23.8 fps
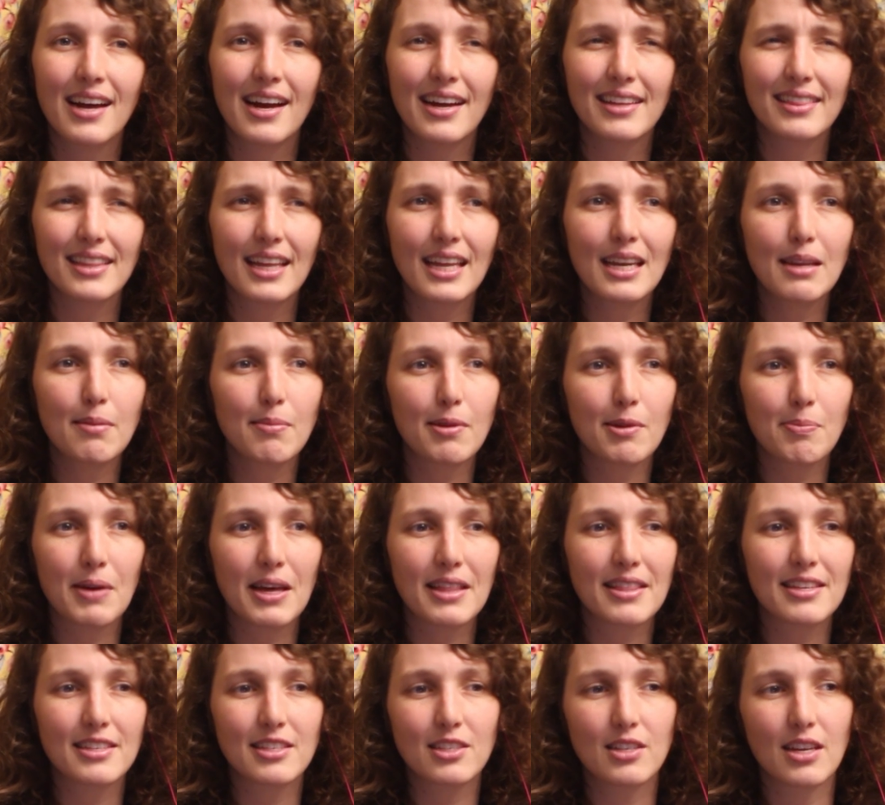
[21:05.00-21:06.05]
And Lady
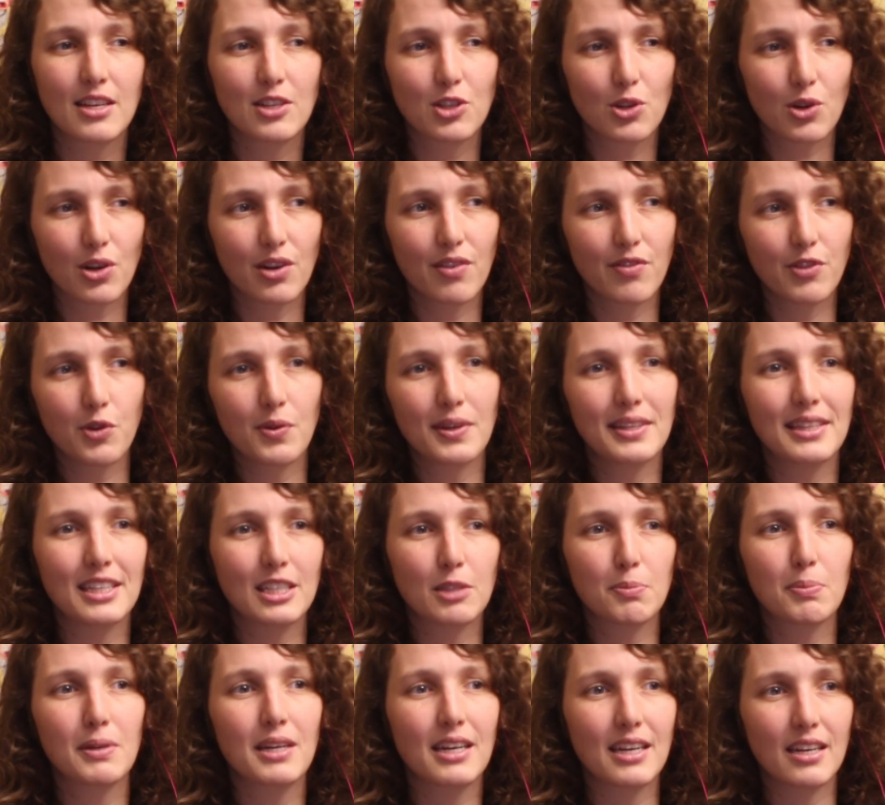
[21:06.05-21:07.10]
Macbeth is sort of doing
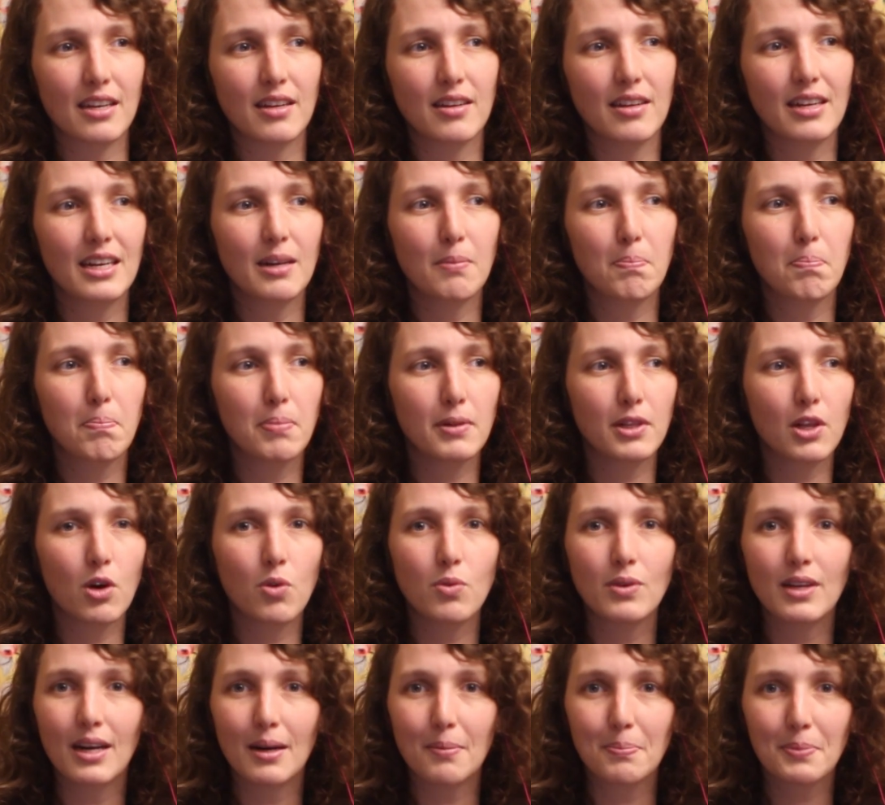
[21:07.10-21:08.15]
this, but in a
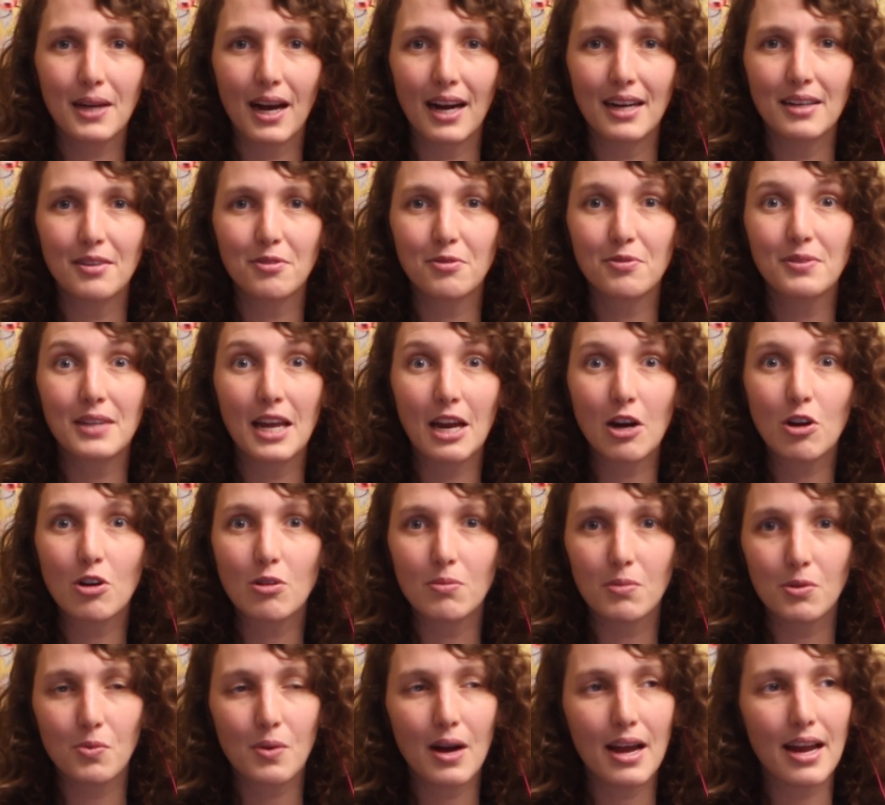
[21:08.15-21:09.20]
blown up kind of
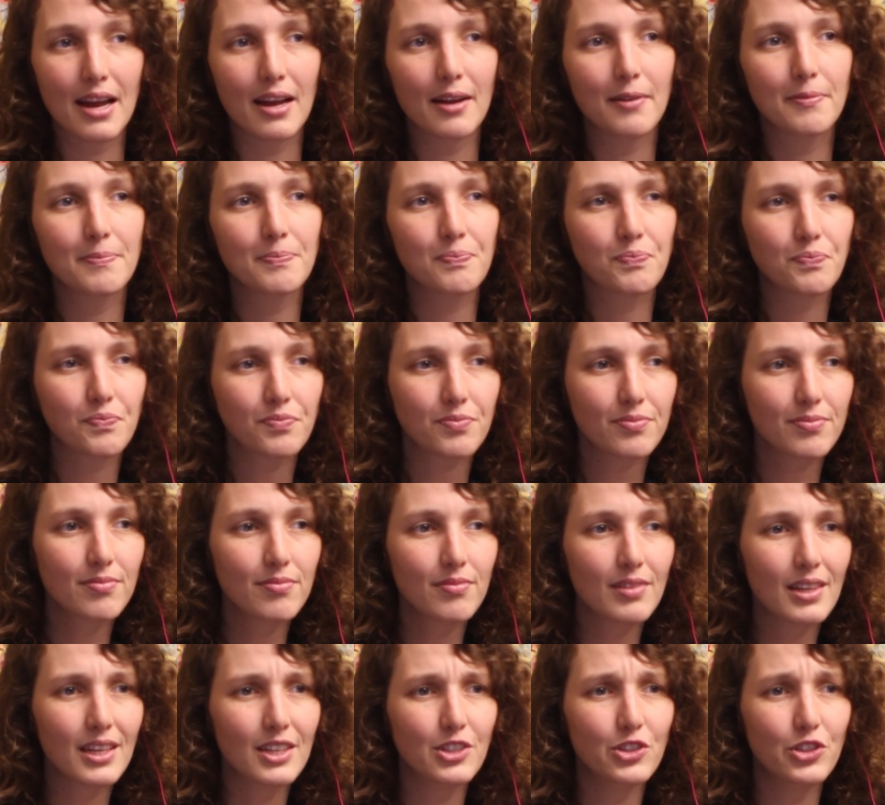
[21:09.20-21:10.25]
terrible way.
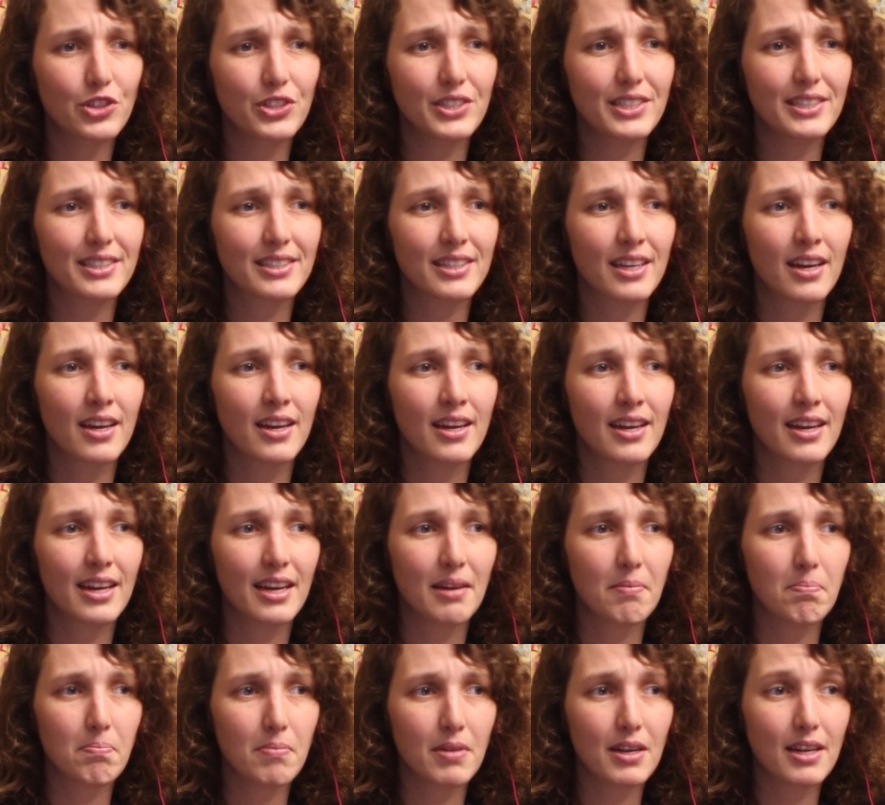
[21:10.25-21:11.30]

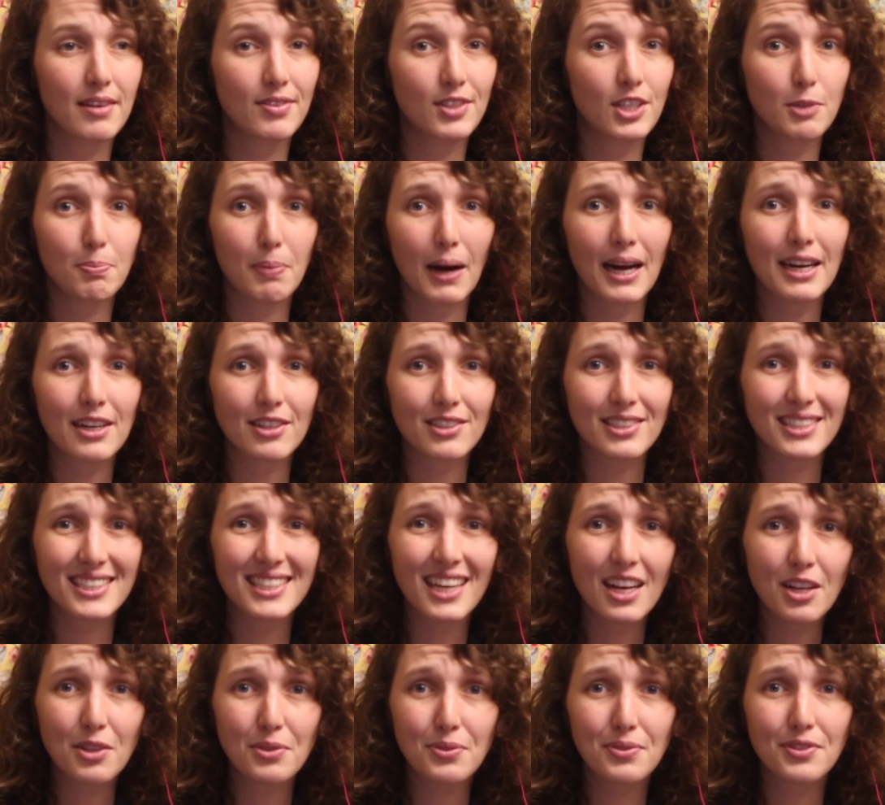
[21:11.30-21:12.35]
If she's by
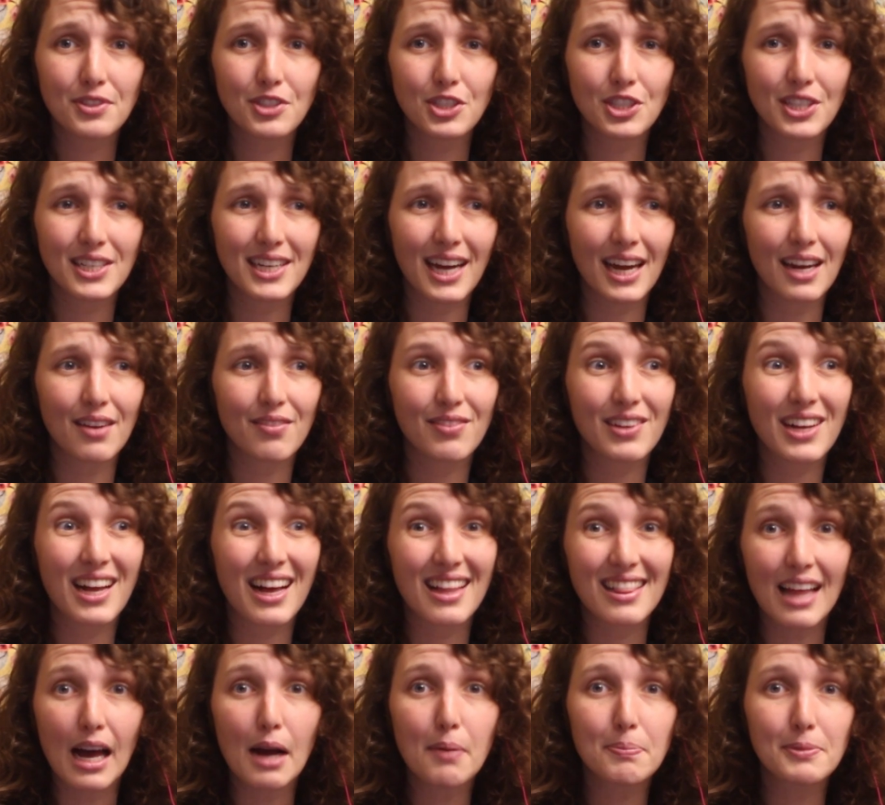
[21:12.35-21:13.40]
herself, she kind of
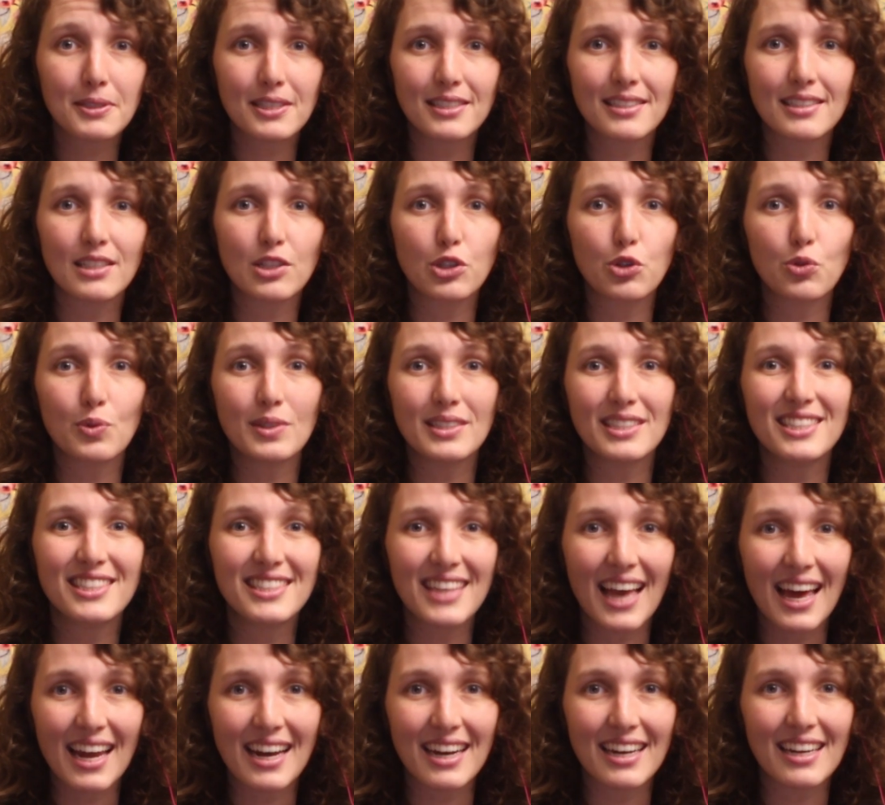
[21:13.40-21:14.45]
collapses into
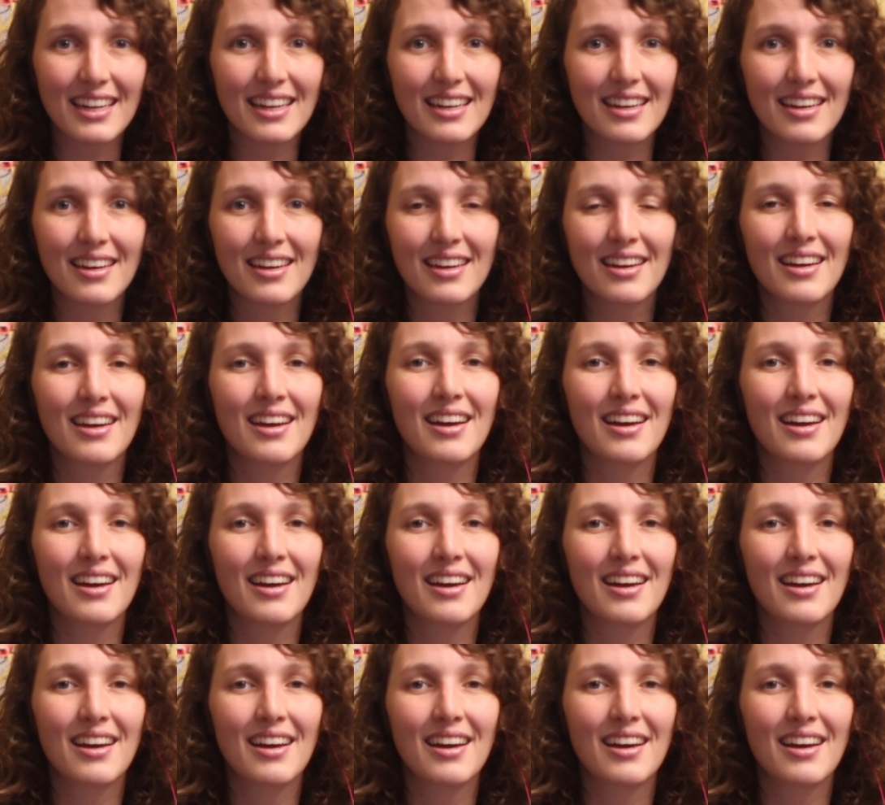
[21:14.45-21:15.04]
insanity.